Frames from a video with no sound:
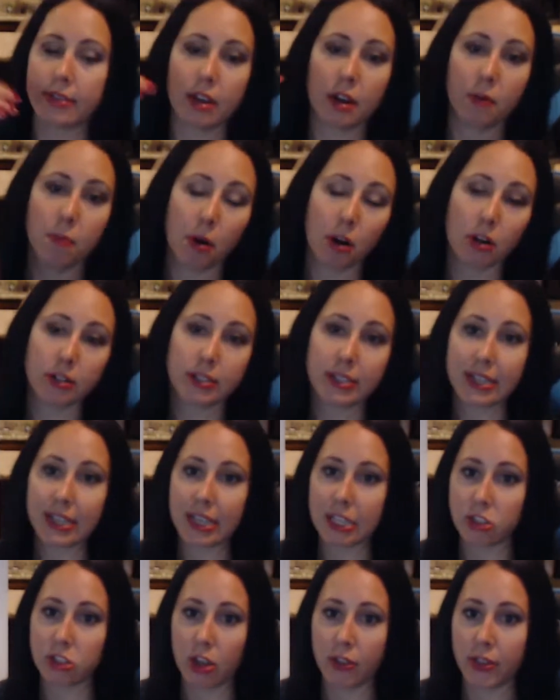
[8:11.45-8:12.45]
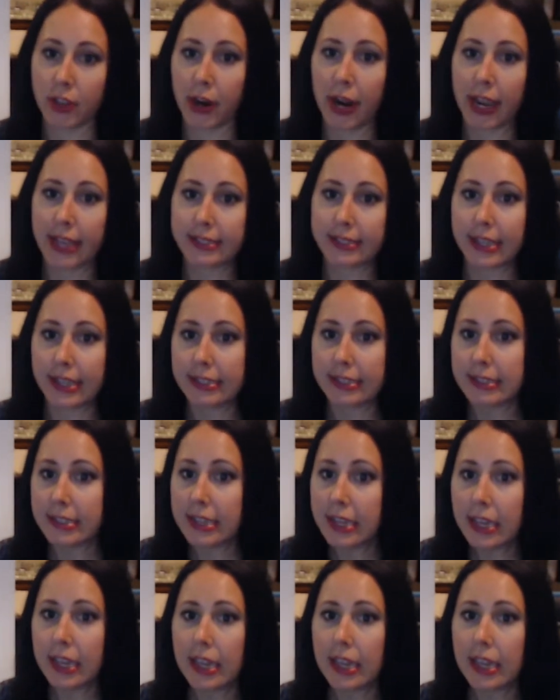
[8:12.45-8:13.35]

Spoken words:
that a person gets on their SAT,